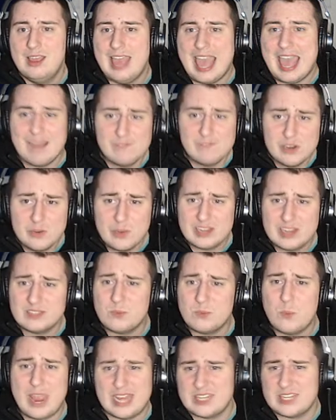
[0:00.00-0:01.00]
Everyone's
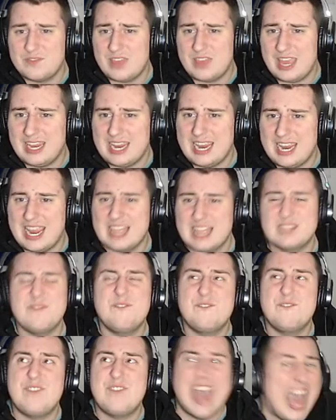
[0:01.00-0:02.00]
ways of thinking is
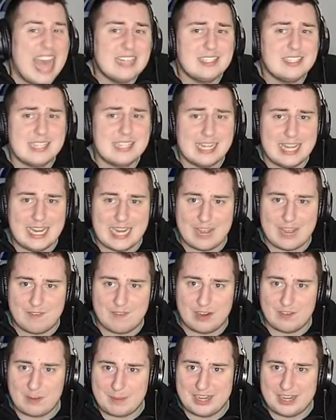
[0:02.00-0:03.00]
vastly
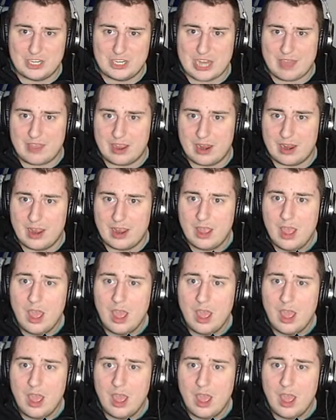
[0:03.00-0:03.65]
different from each other.